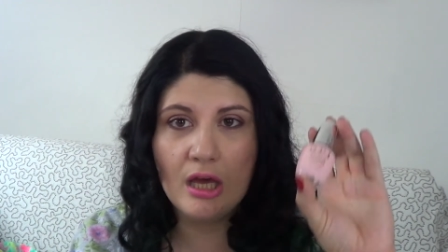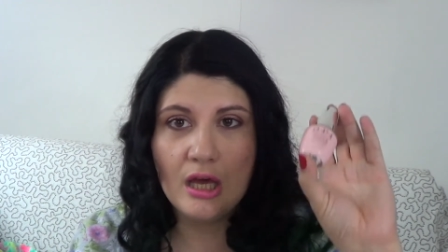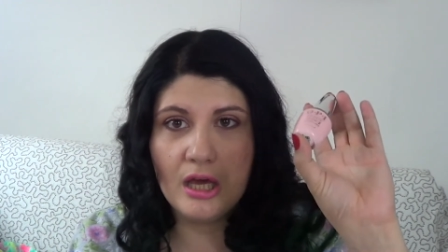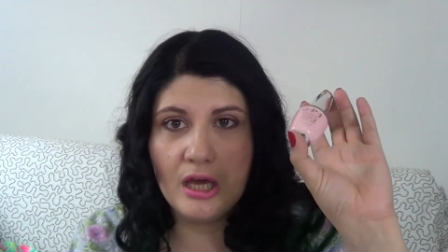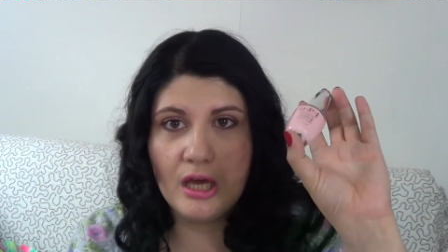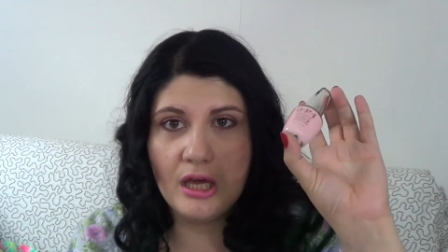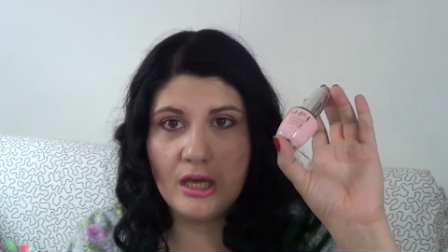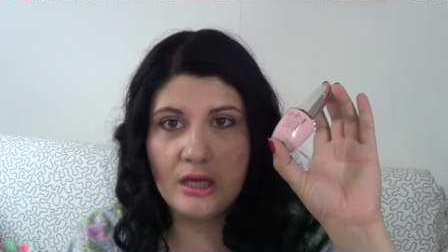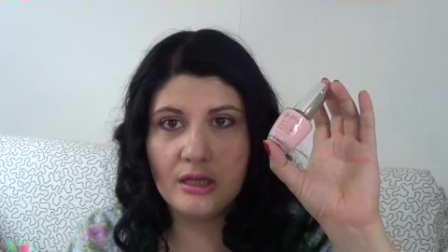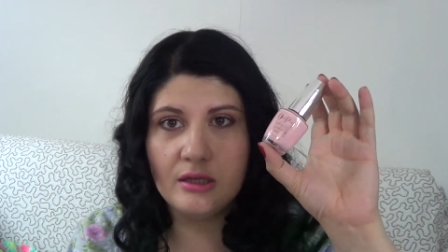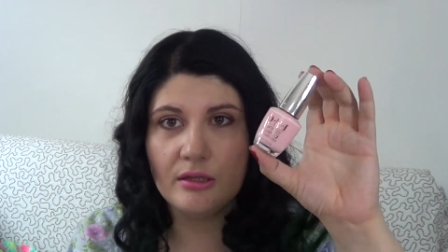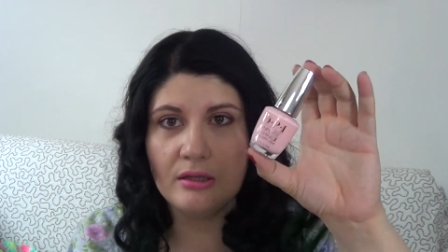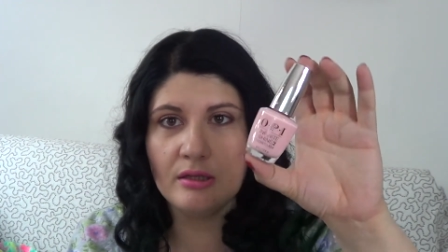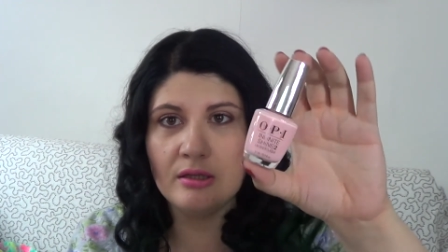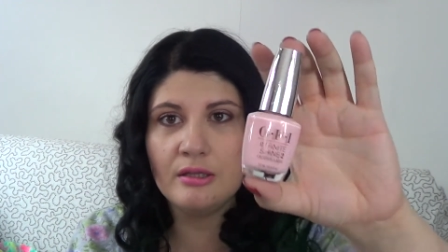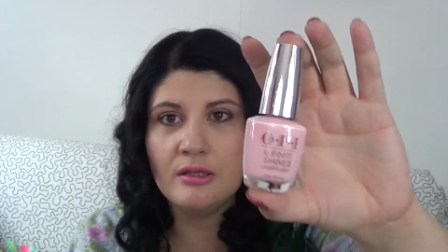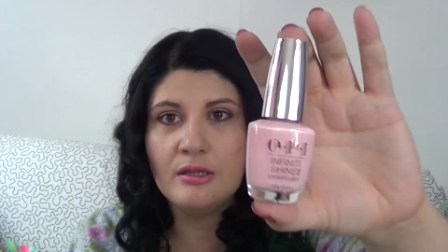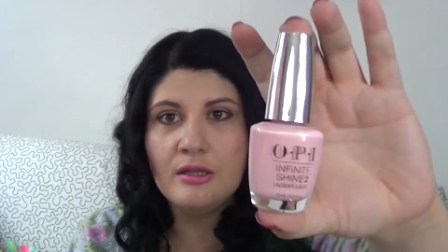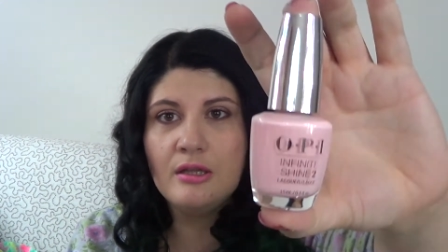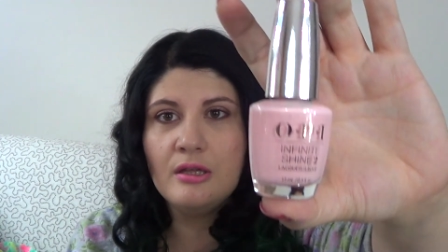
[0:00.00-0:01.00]
and
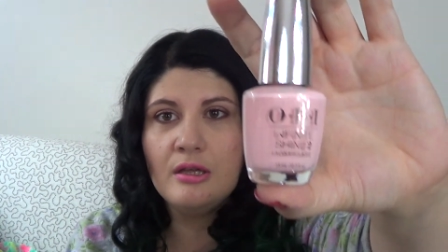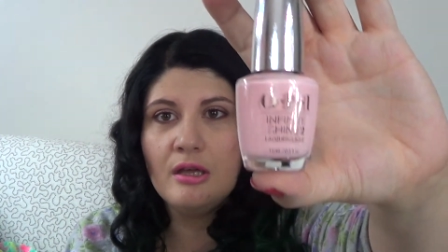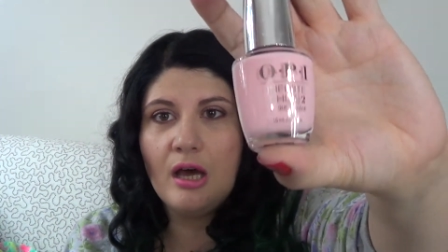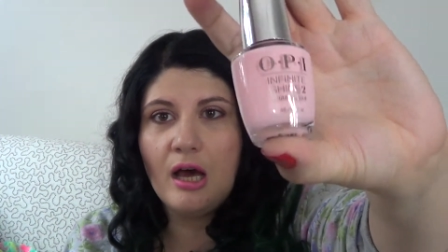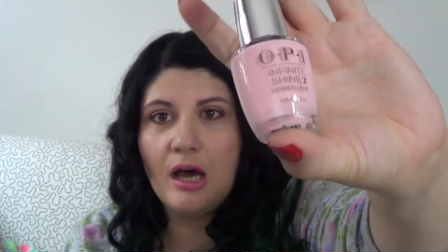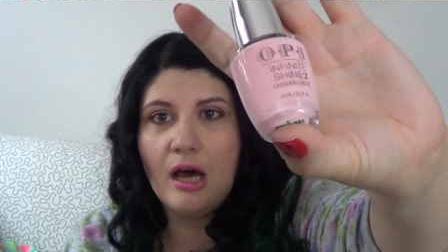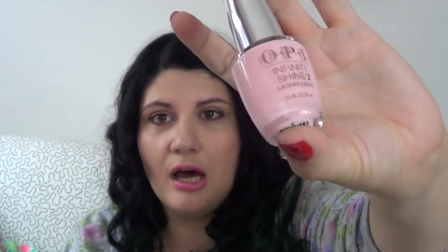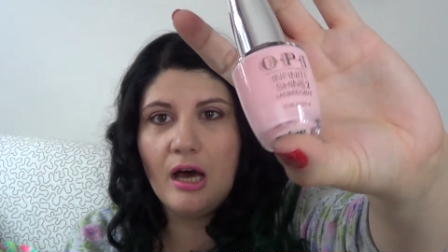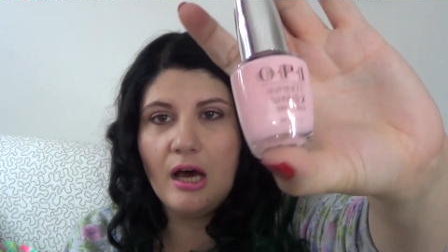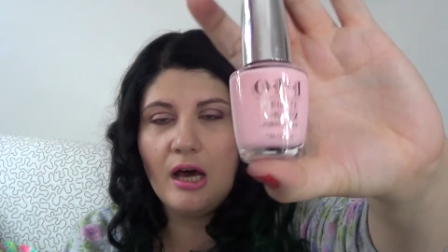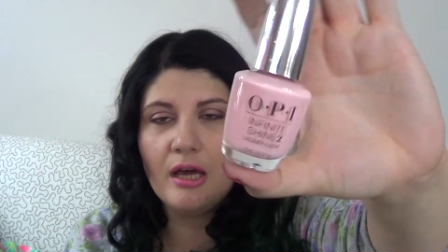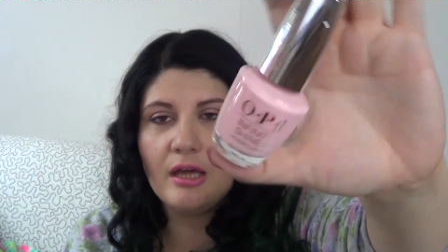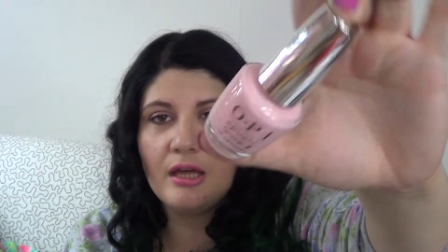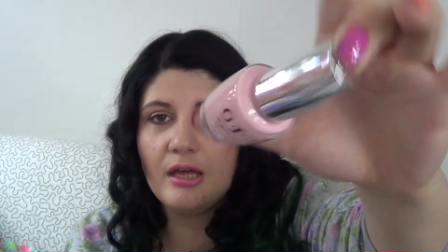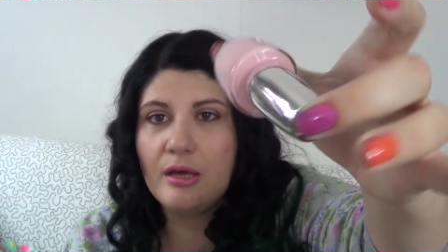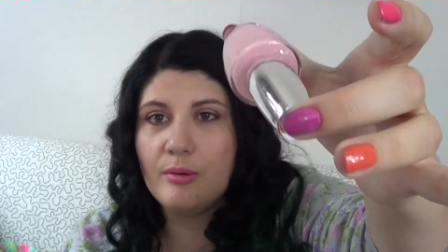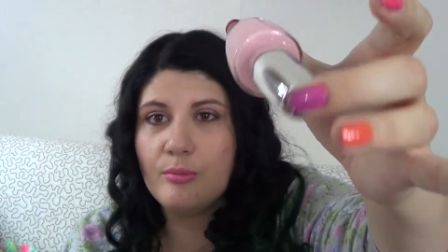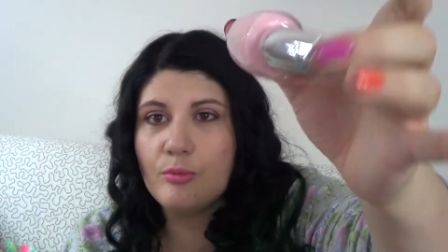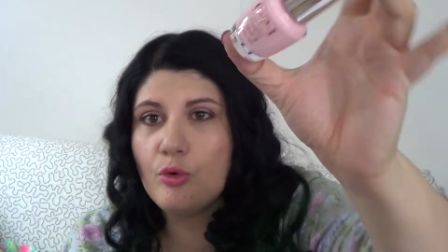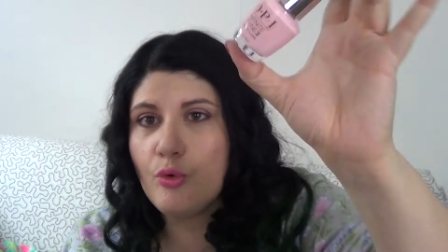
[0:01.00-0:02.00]
I
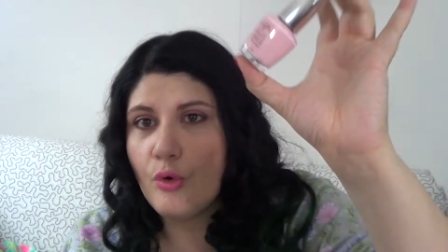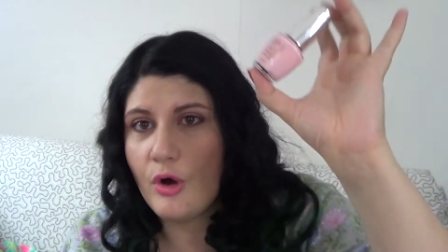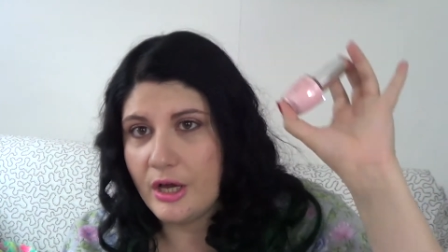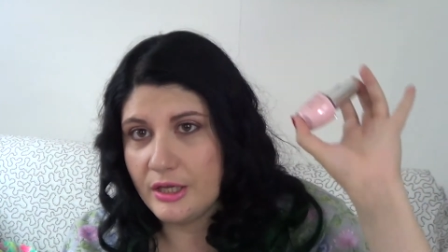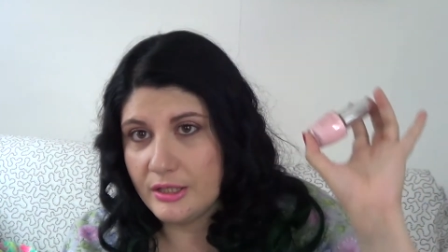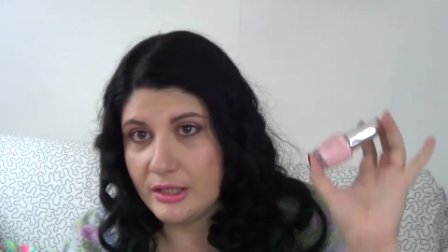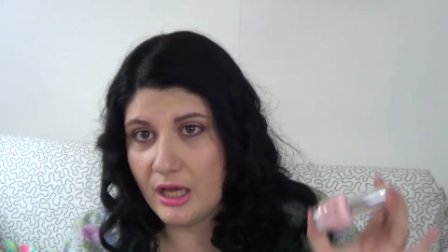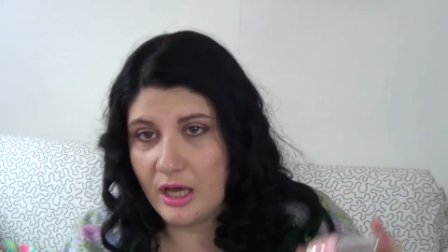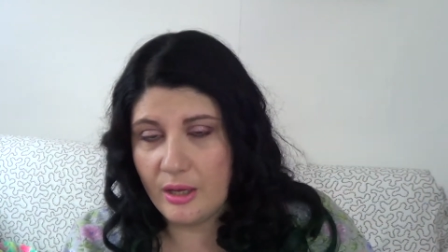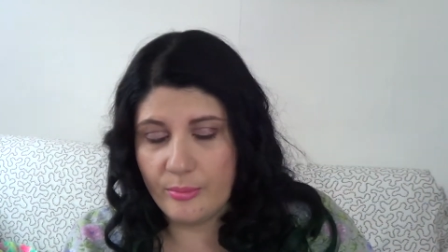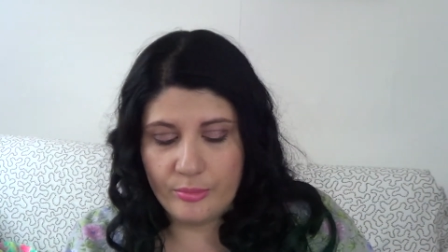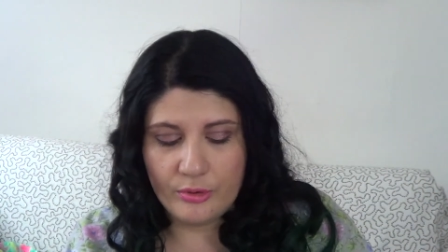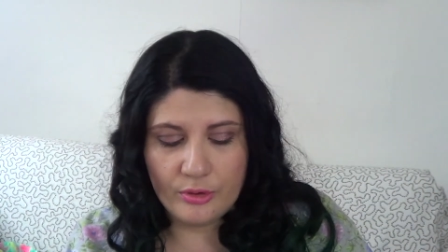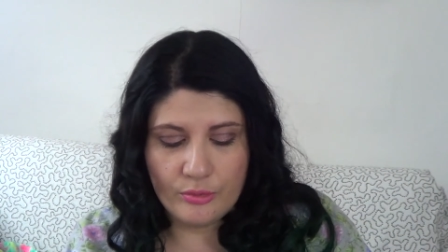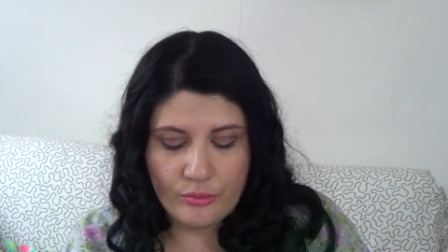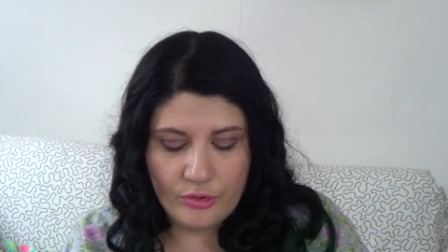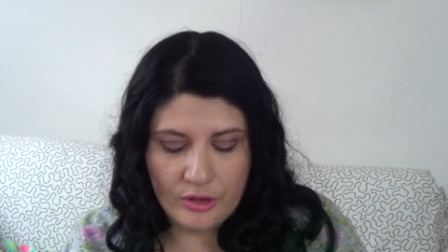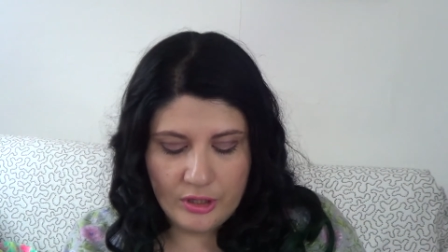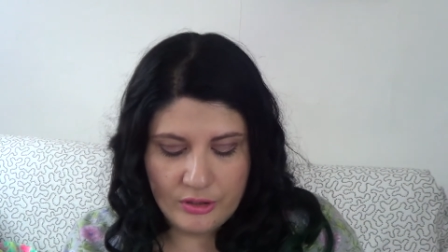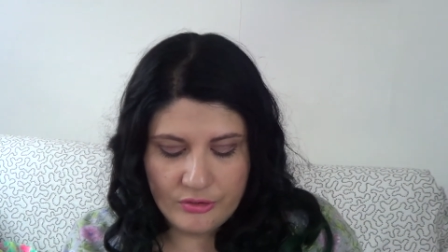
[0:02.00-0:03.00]
am quite happy
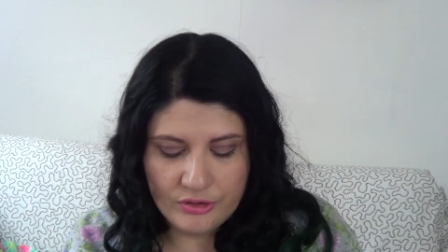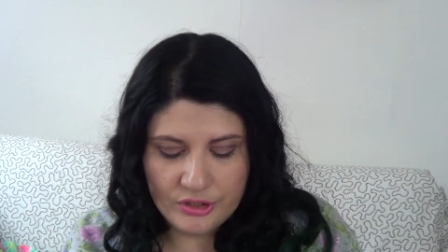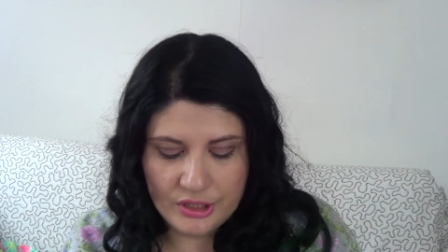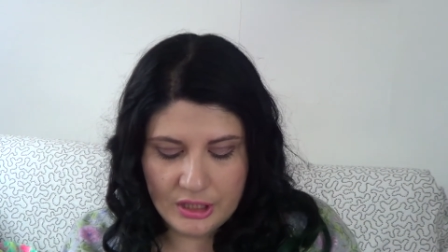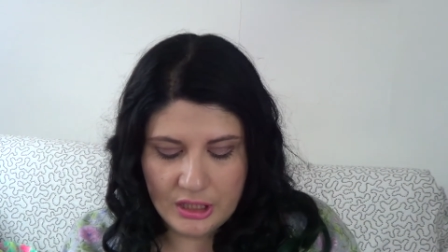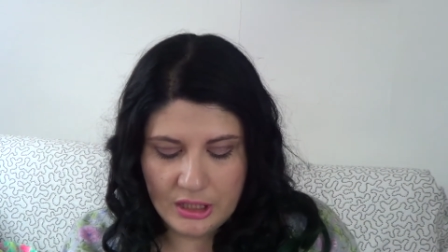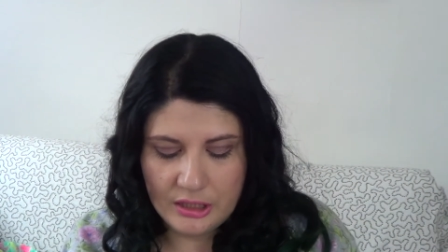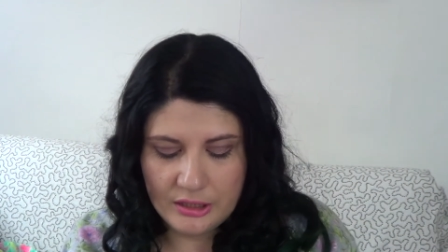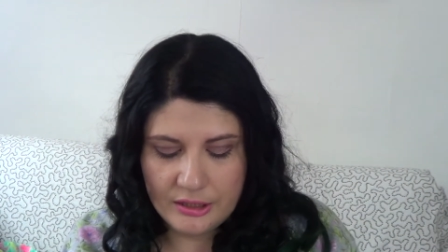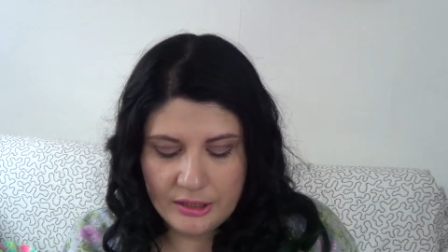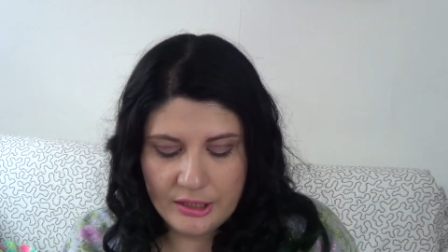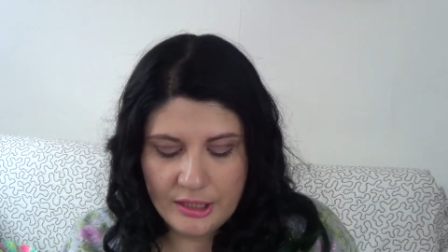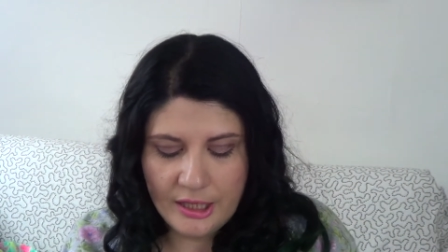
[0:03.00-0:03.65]
with the result.